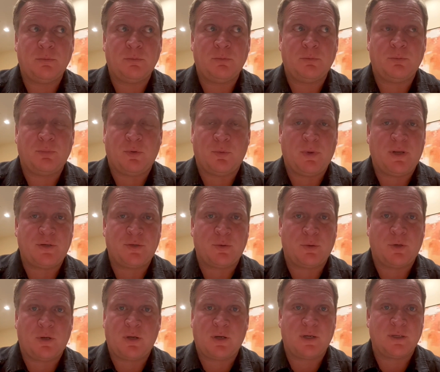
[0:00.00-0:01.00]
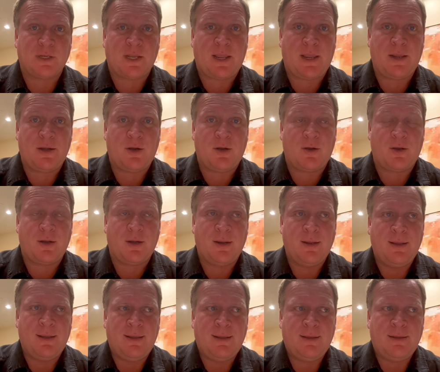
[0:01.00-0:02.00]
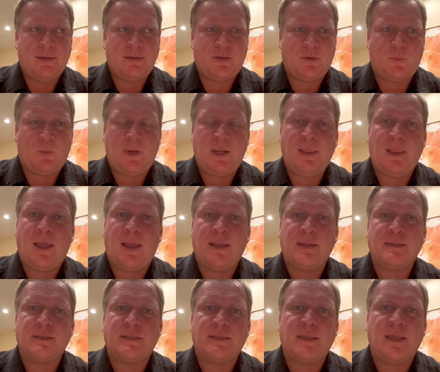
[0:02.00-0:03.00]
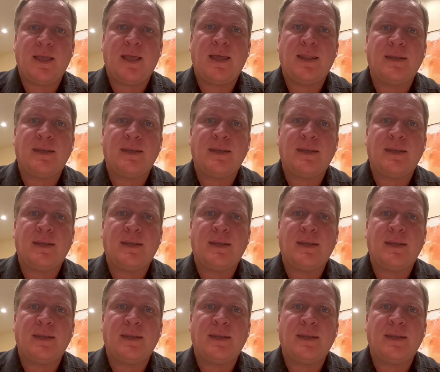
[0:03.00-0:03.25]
but way shorter because I hate art, to realize that